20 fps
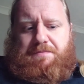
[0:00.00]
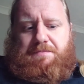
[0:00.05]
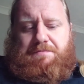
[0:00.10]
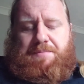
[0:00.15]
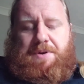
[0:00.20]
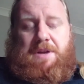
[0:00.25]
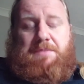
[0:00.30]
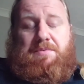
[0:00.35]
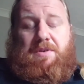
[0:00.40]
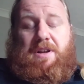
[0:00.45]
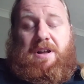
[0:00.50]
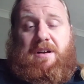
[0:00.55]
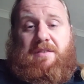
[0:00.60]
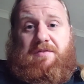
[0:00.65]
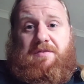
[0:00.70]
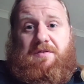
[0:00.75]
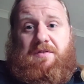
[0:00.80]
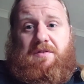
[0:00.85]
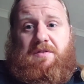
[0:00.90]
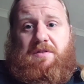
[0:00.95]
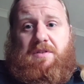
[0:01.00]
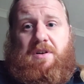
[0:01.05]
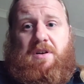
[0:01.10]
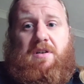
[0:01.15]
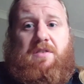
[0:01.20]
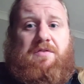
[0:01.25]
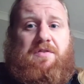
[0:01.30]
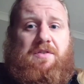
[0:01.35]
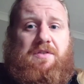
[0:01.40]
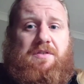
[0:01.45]
people have
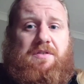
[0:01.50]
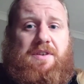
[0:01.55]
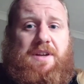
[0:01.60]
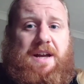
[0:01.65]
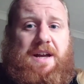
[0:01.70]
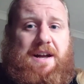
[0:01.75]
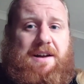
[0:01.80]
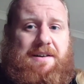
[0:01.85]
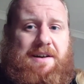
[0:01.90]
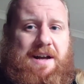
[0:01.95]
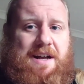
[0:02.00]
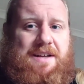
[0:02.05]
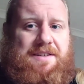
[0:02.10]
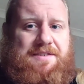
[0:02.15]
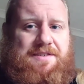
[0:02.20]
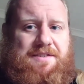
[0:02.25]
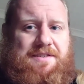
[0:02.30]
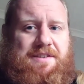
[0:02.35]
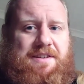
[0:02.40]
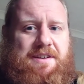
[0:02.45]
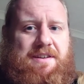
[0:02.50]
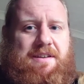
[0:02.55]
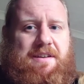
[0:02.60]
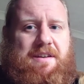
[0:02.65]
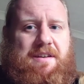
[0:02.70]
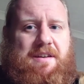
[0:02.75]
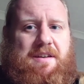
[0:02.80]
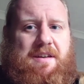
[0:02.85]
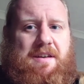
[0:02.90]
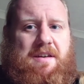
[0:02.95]
often asked,
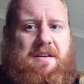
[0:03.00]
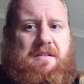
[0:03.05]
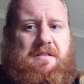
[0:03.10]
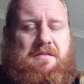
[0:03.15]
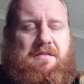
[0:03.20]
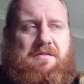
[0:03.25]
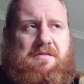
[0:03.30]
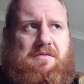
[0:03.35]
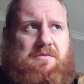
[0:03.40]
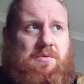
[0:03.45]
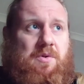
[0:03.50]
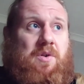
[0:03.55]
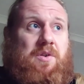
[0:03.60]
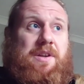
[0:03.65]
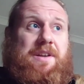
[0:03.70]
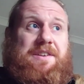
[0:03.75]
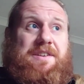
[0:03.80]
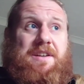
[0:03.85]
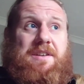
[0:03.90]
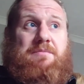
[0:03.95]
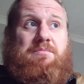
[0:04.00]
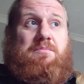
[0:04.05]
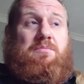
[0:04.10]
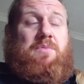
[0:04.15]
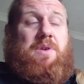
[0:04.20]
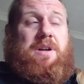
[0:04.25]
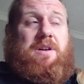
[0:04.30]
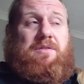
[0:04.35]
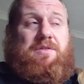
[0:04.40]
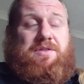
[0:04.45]
well, they did
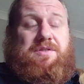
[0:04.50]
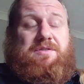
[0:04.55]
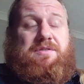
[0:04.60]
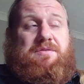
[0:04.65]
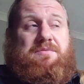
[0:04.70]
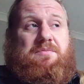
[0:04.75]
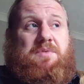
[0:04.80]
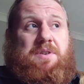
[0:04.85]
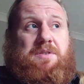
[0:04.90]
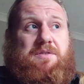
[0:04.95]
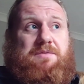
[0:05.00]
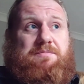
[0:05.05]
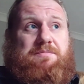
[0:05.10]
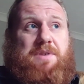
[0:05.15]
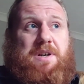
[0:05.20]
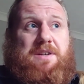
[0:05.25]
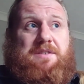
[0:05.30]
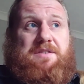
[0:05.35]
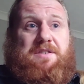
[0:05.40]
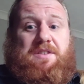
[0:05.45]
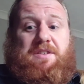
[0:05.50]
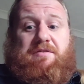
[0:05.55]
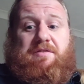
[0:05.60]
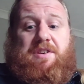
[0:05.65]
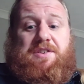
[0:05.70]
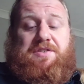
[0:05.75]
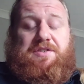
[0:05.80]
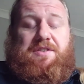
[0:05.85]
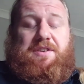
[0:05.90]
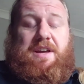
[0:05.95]
when I was practicing the
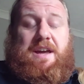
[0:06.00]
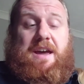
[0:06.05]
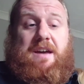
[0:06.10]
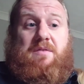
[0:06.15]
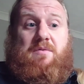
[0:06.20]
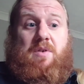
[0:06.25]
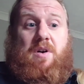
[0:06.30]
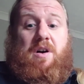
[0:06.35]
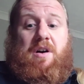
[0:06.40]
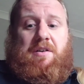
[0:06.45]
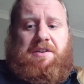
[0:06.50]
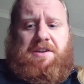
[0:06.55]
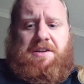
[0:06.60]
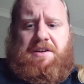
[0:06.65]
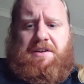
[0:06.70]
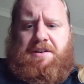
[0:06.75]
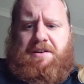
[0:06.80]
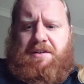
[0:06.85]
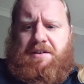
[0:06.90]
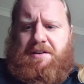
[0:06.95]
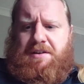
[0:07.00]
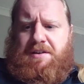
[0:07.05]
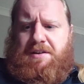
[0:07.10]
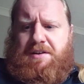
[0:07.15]
religion, how I can